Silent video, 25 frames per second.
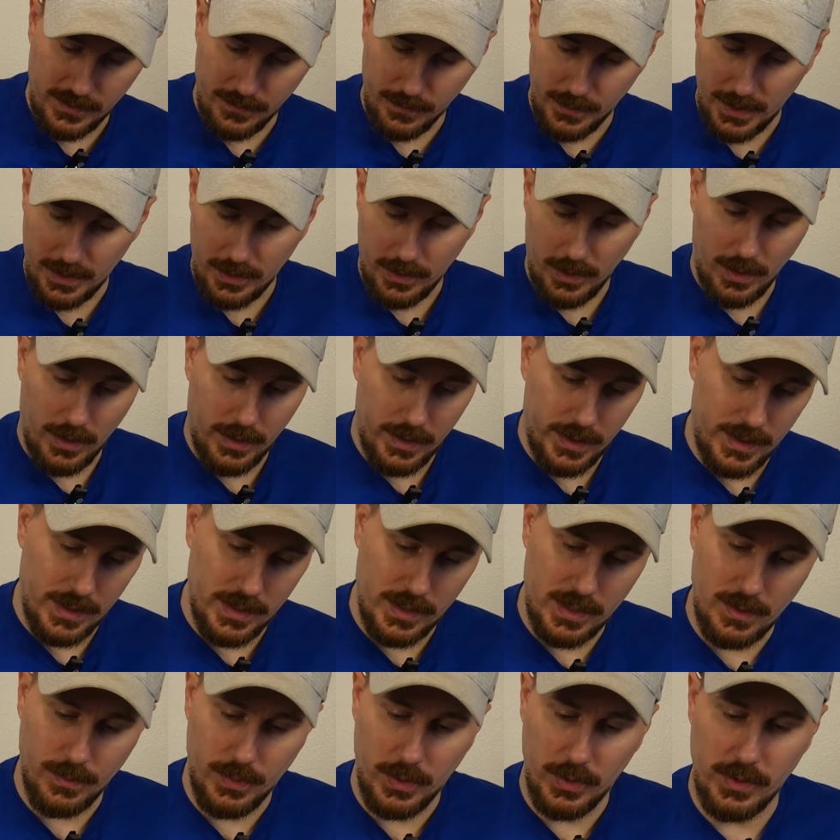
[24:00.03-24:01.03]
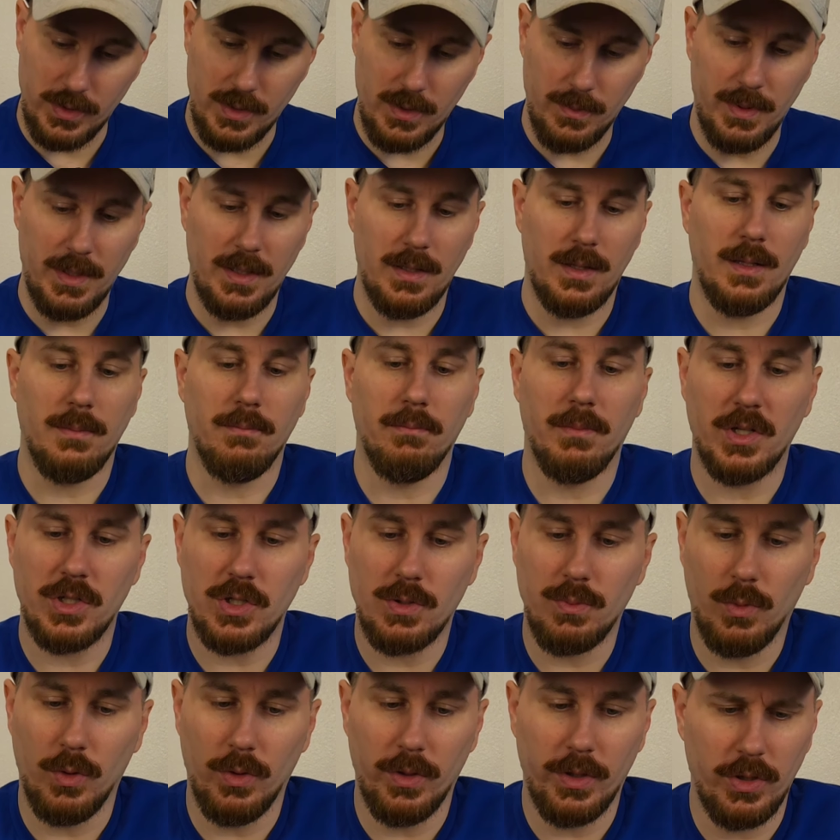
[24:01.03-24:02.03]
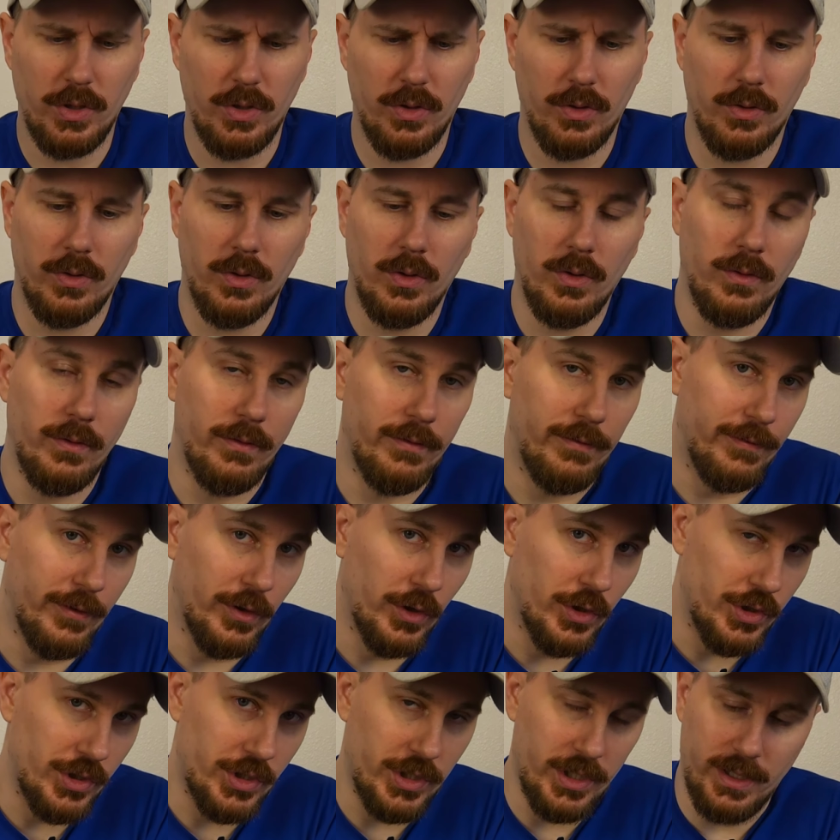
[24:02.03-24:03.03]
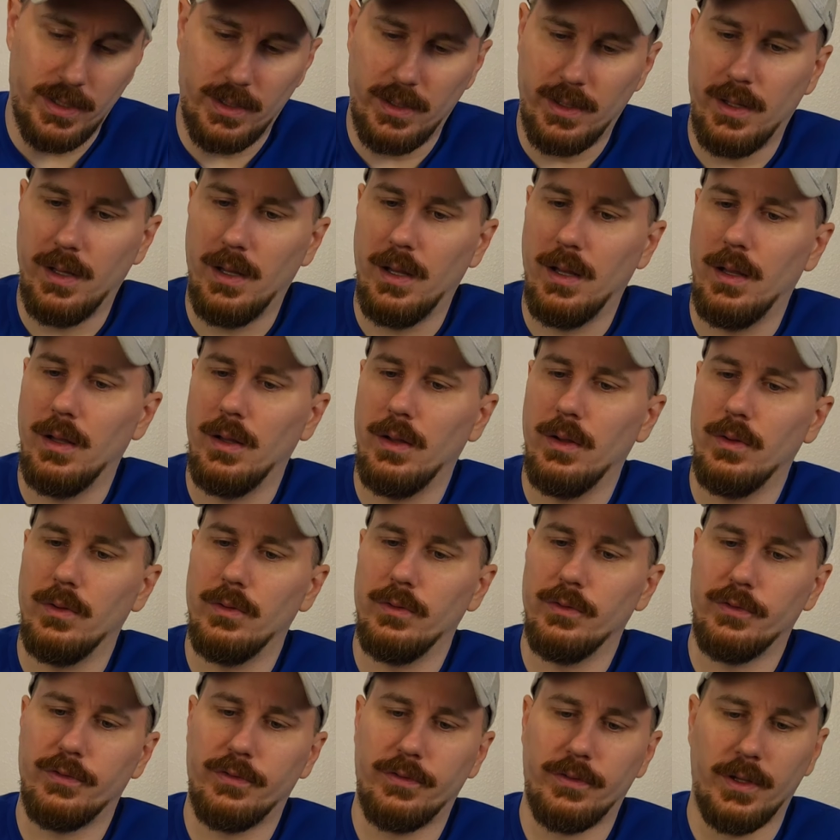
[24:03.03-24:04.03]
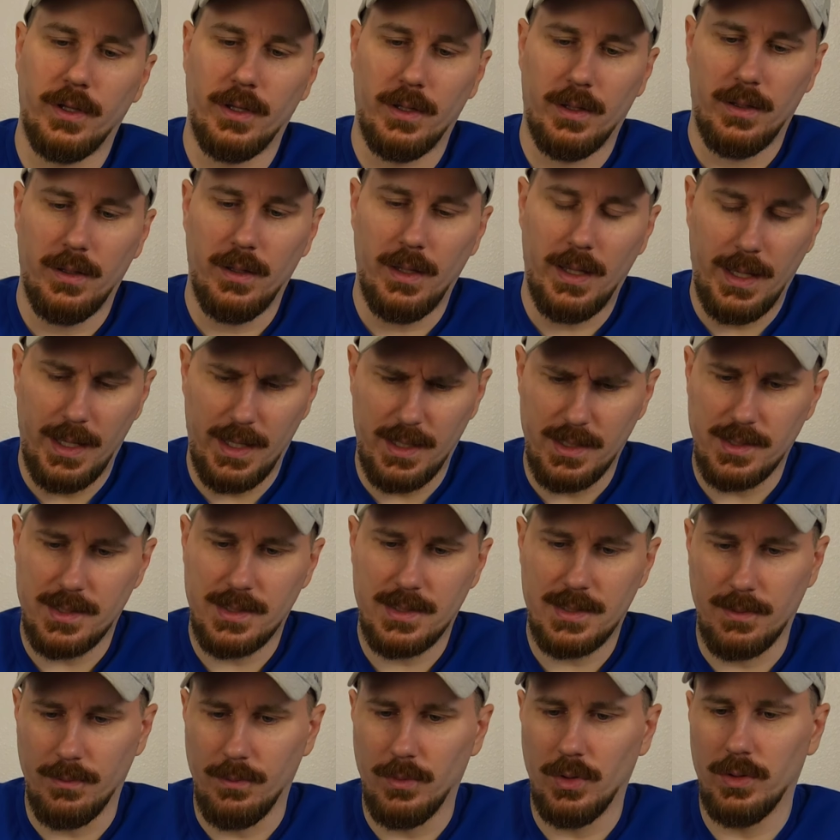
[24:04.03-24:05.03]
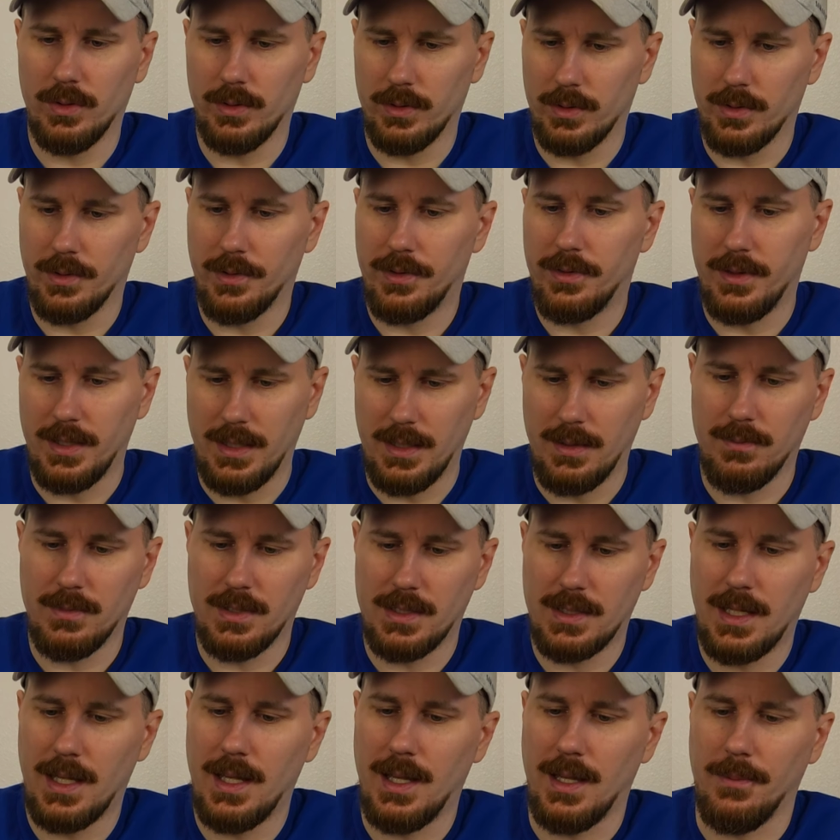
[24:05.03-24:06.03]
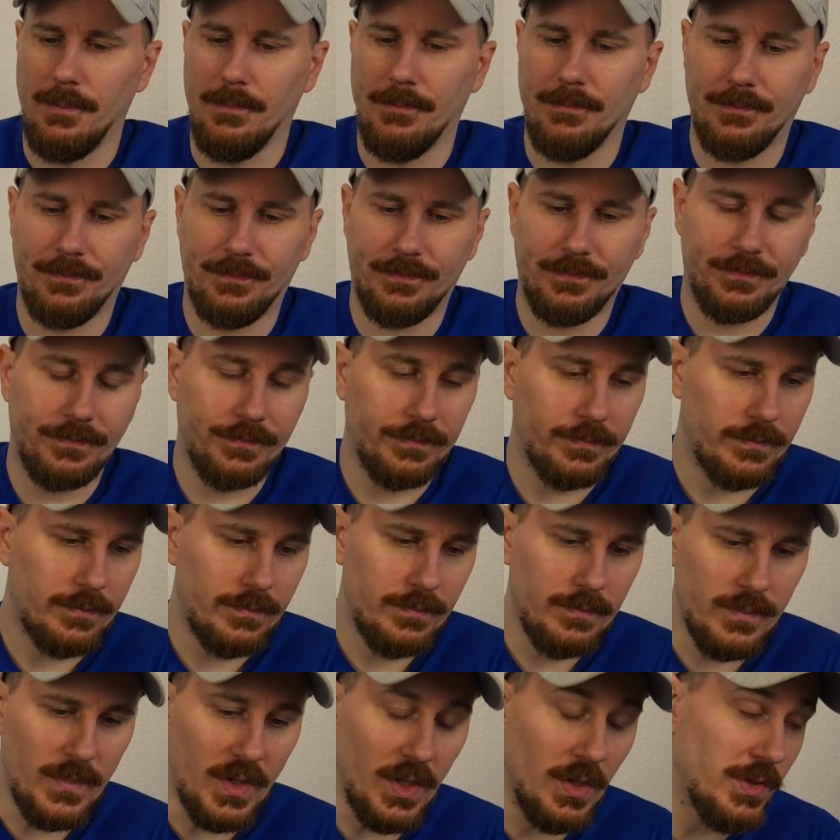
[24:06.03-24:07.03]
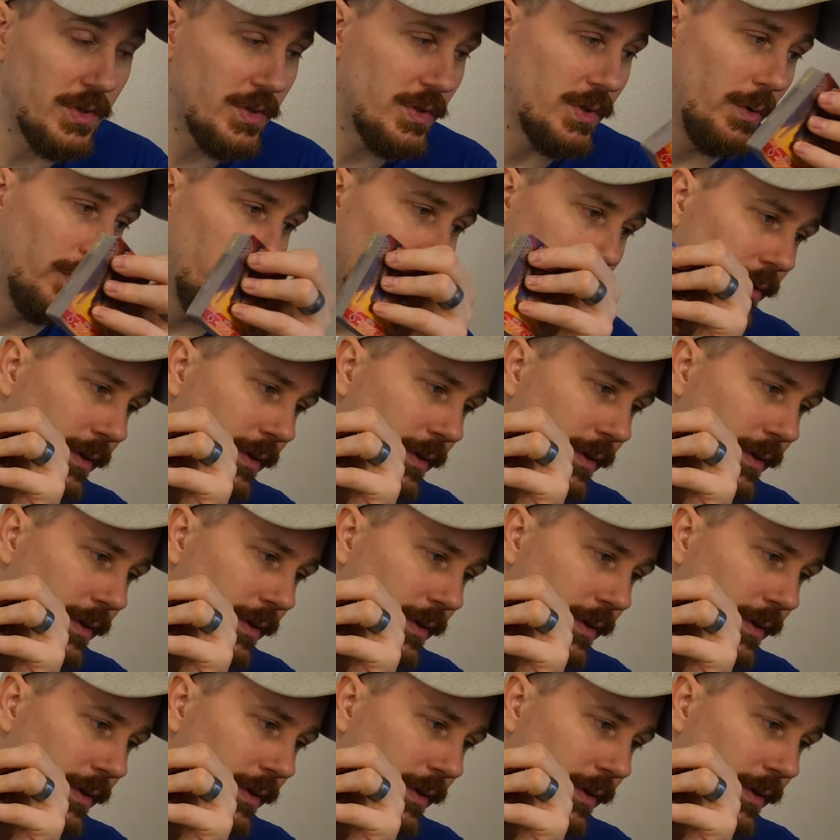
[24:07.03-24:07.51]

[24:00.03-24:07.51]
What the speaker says: of Midgard is supposed to be the much more Euro version of a similar themed game. So